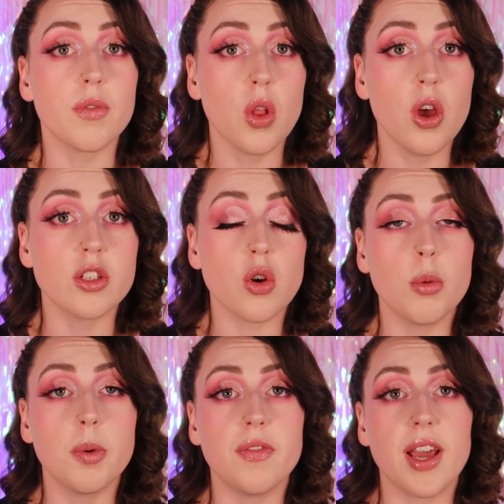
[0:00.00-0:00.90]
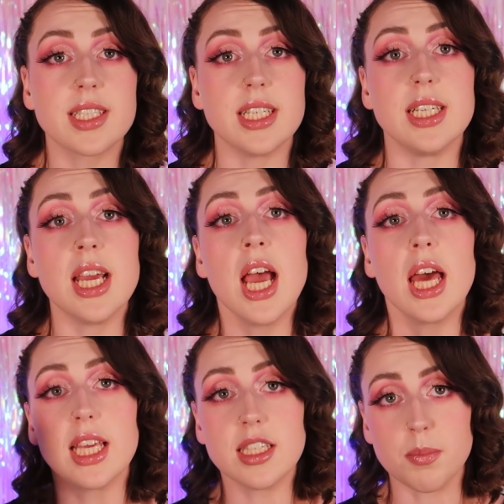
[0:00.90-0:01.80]
have learnt or perfected
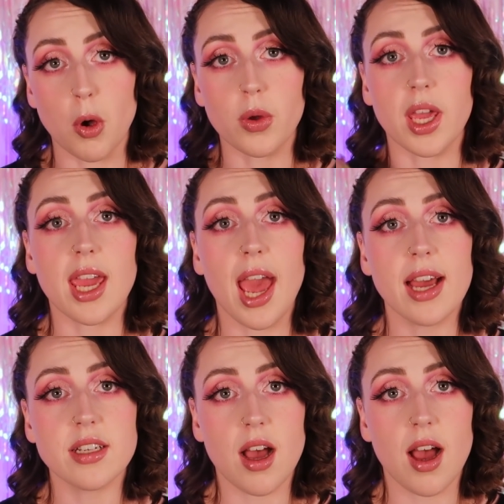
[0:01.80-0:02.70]
the smoky cat